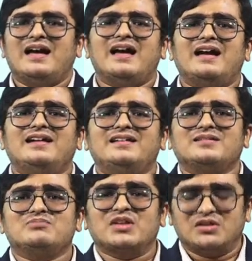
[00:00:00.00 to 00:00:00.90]
and
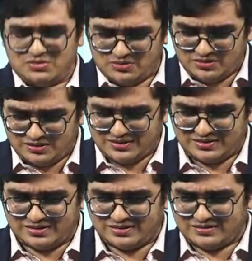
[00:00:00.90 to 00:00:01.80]
this